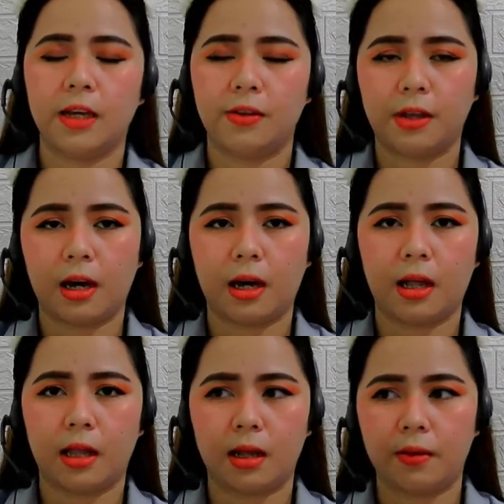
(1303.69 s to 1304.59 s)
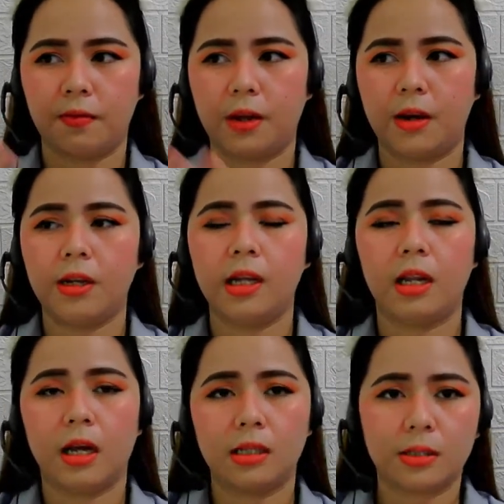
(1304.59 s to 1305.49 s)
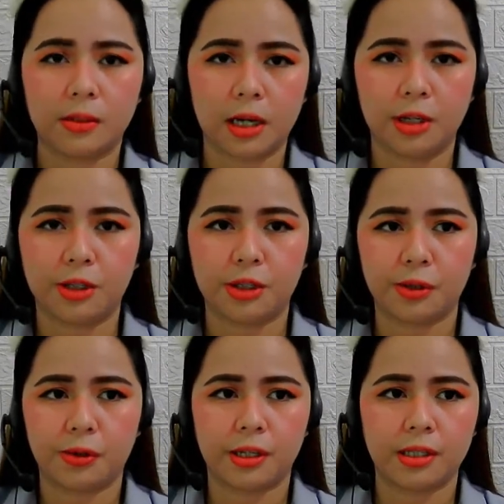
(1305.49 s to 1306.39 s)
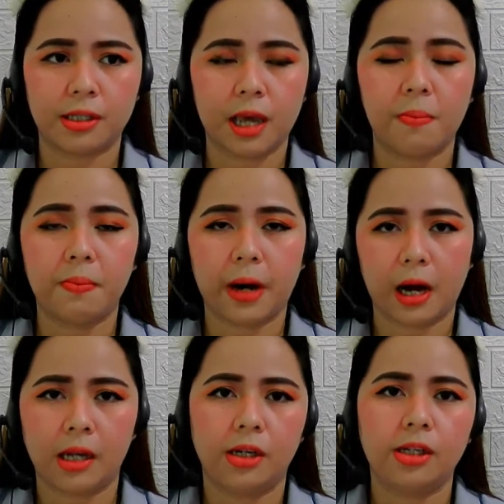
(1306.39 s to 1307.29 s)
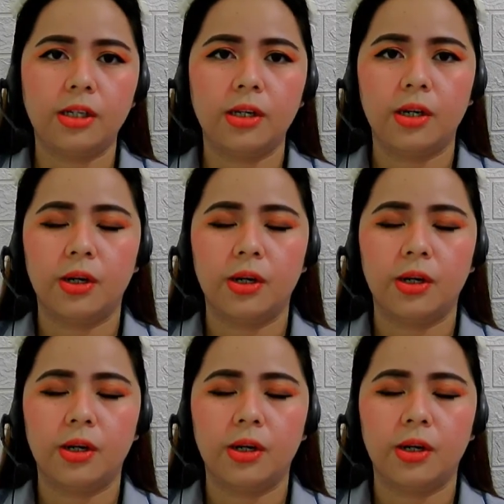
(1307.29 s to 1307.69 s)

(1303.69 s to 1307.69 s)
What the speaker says: the very last to enter this empire